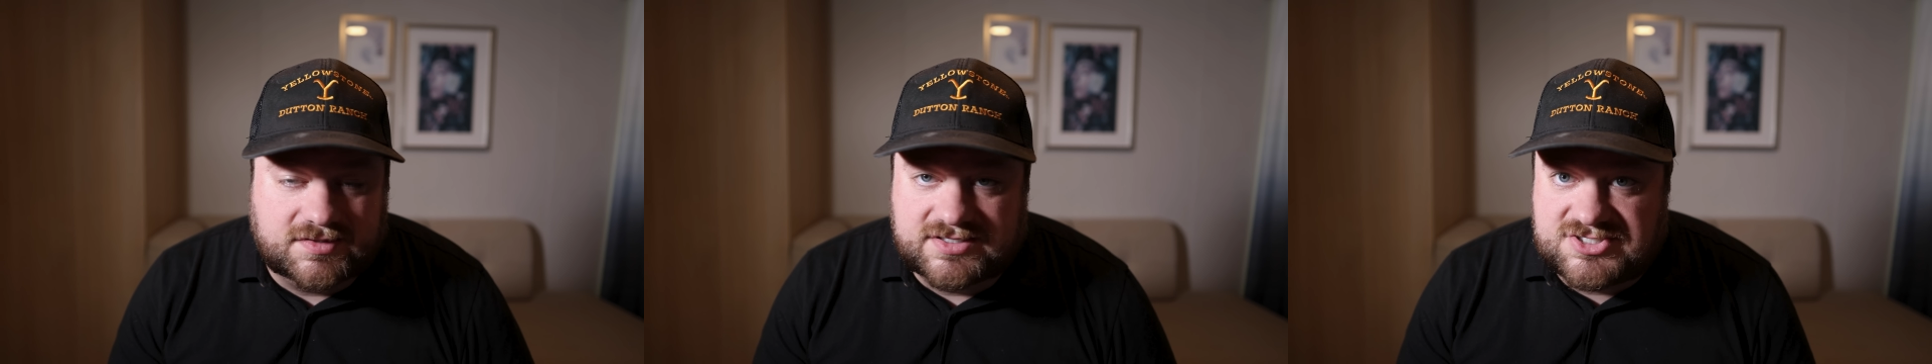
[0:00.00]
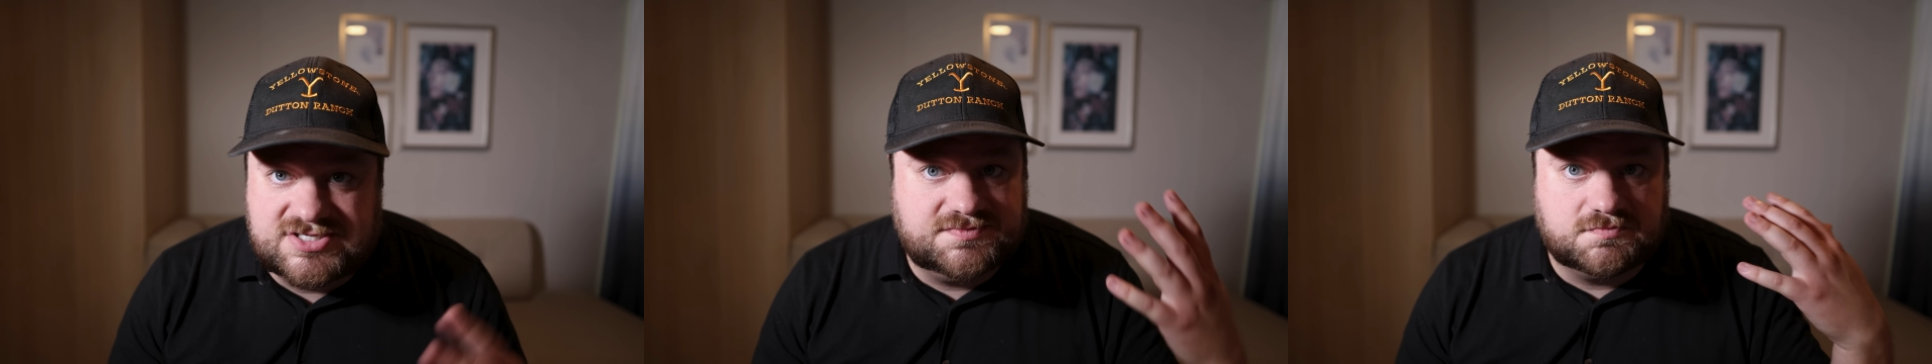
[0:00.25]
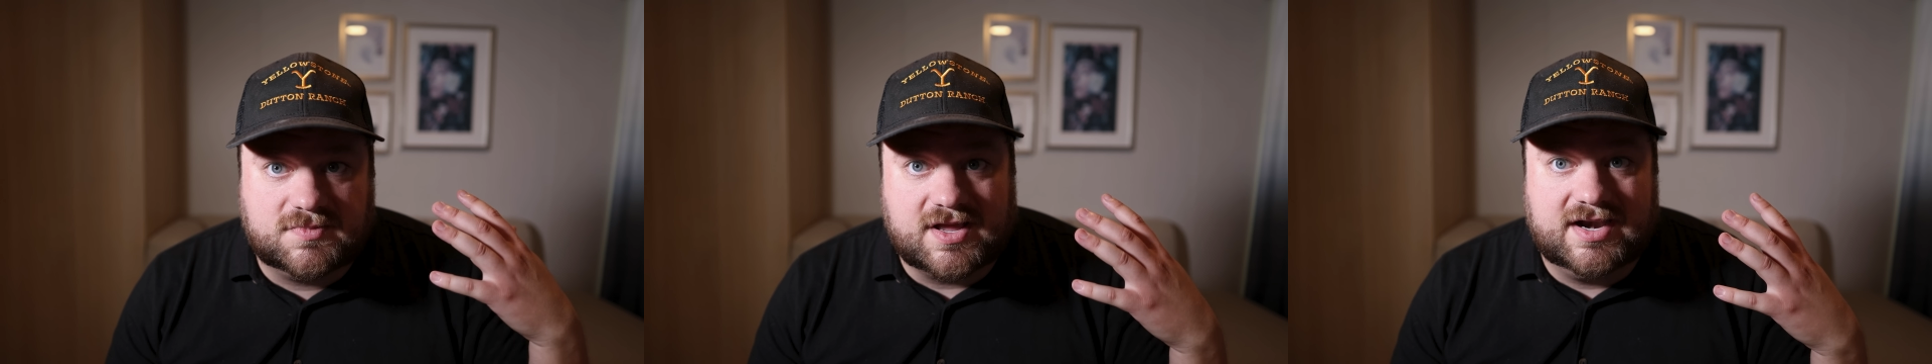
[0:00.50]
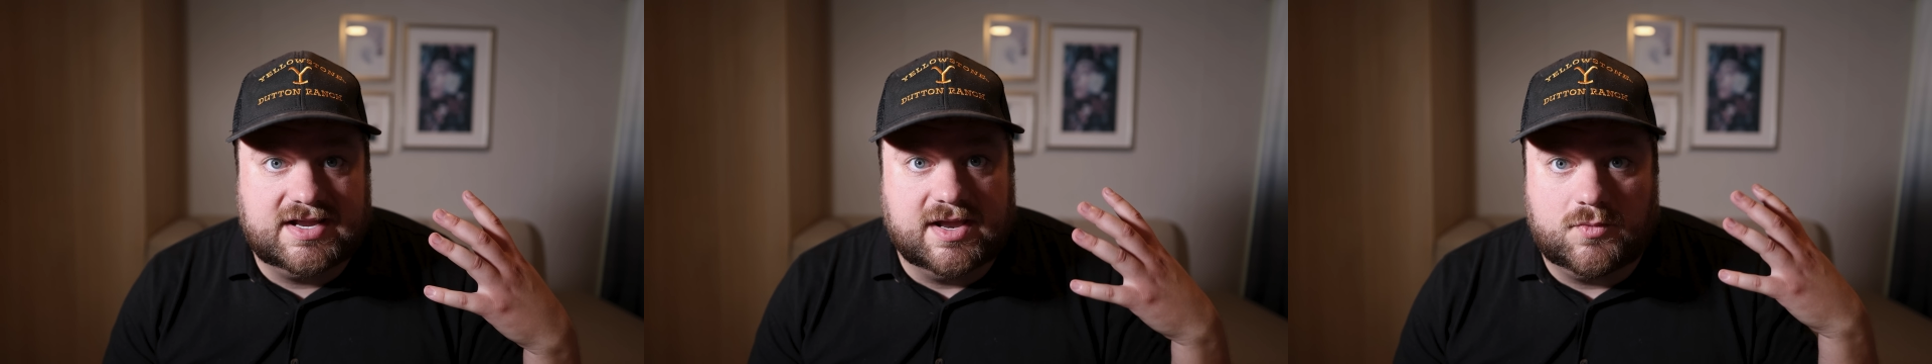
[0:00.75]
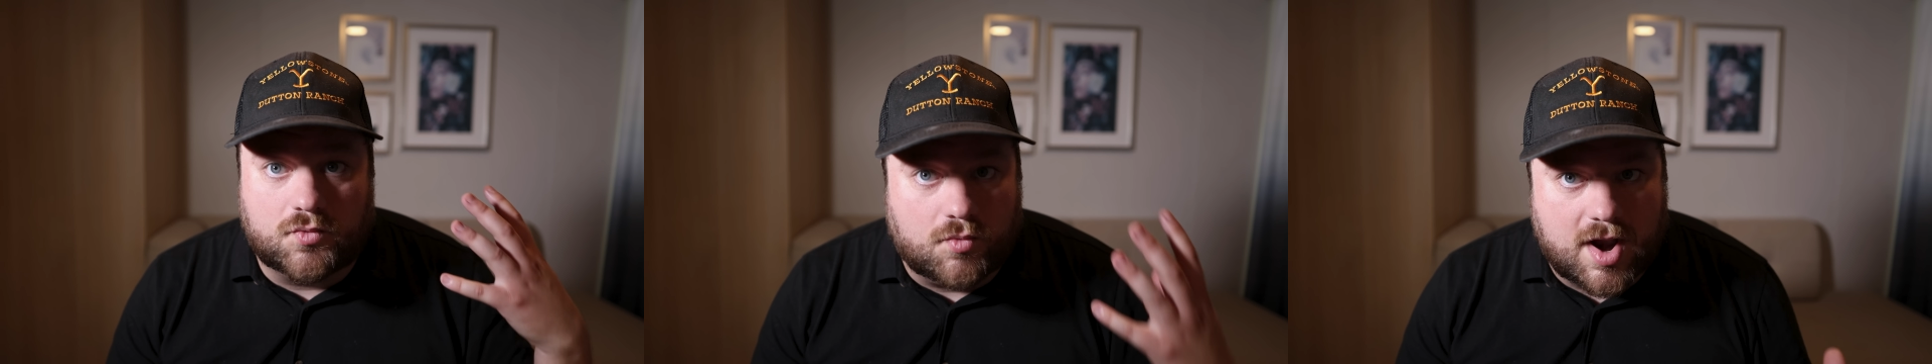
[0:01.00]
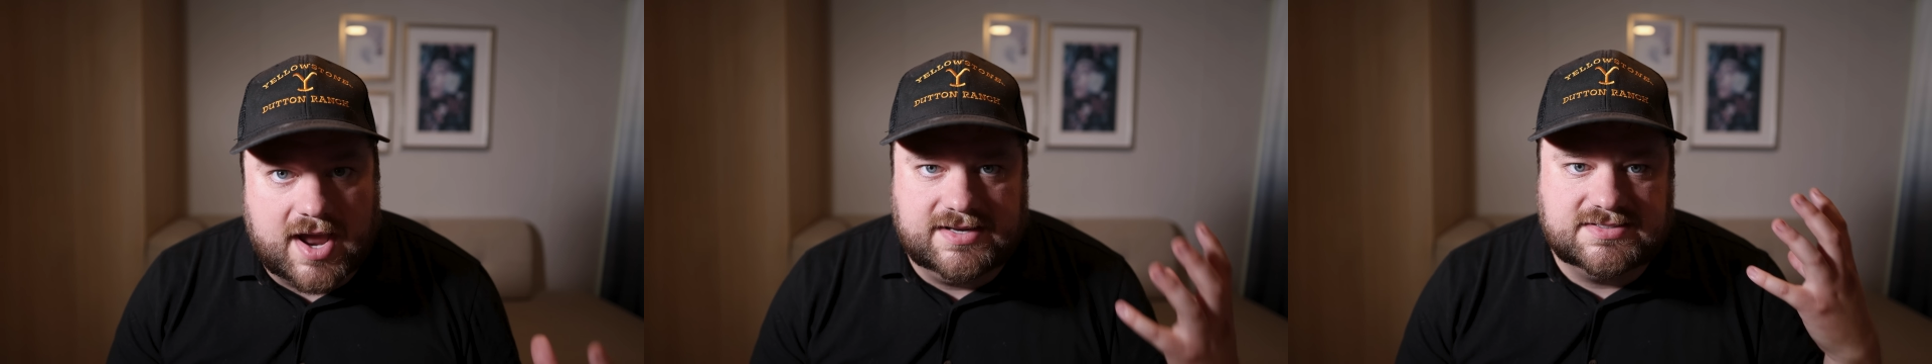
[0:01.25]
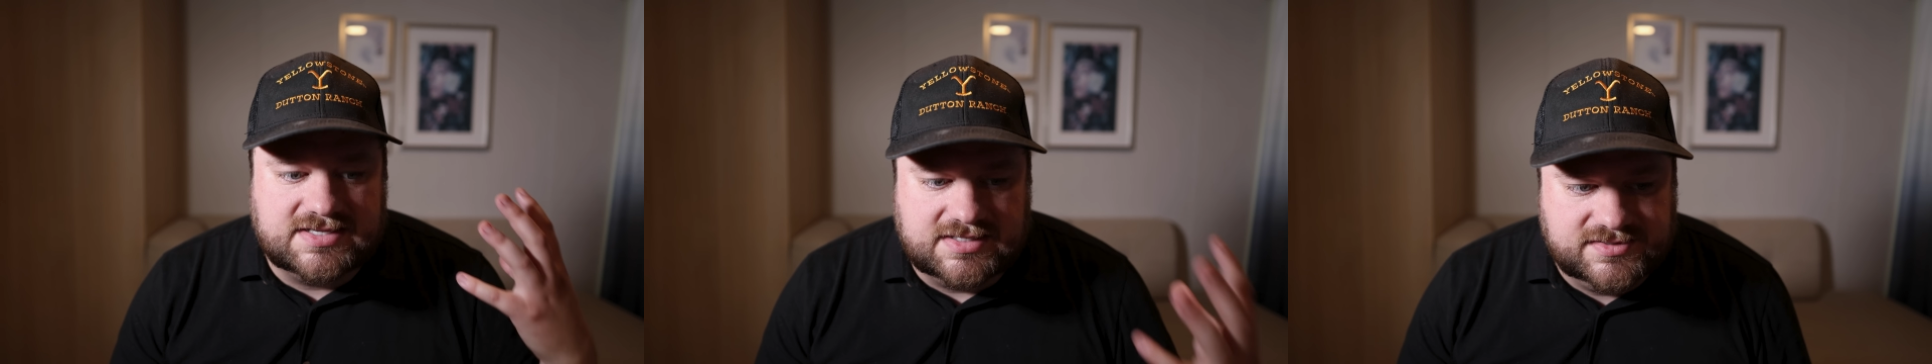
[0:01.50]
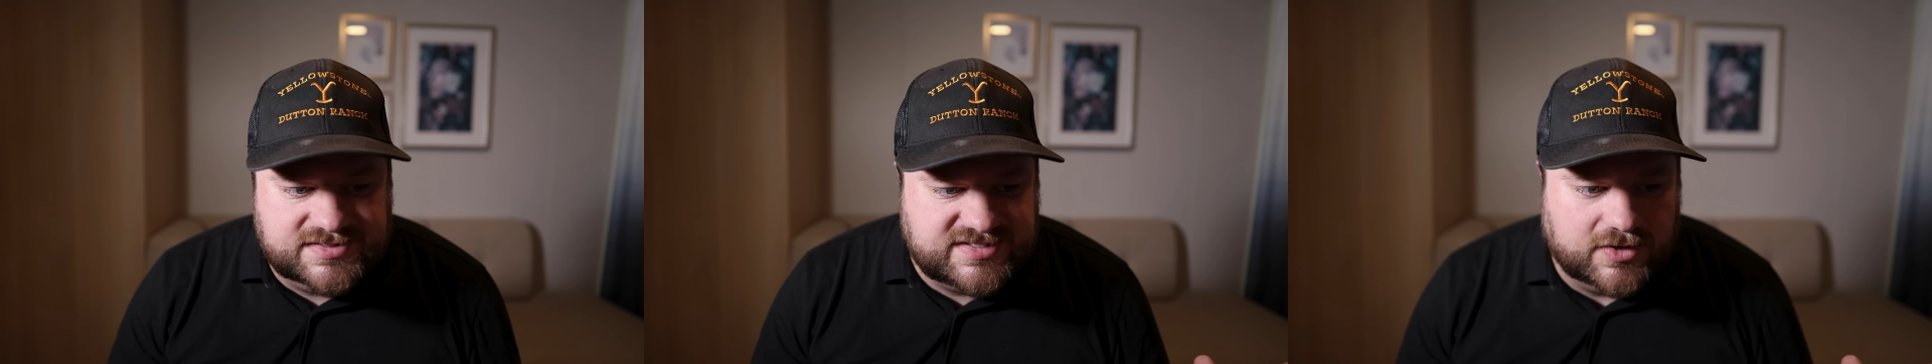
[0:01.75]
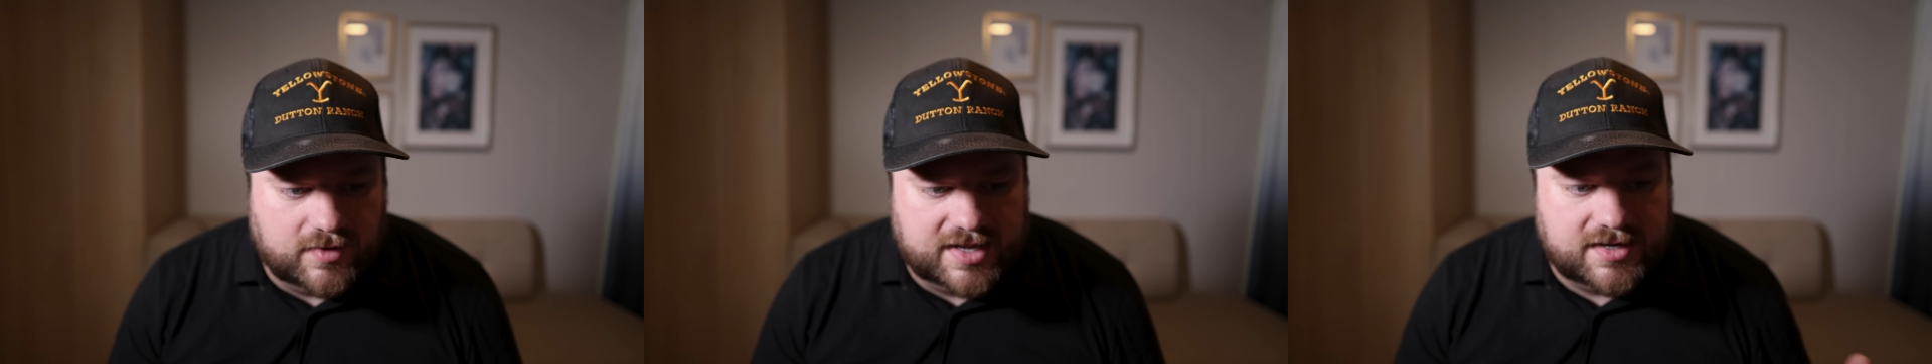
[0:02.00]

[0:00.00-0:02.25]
let's just kind of get right into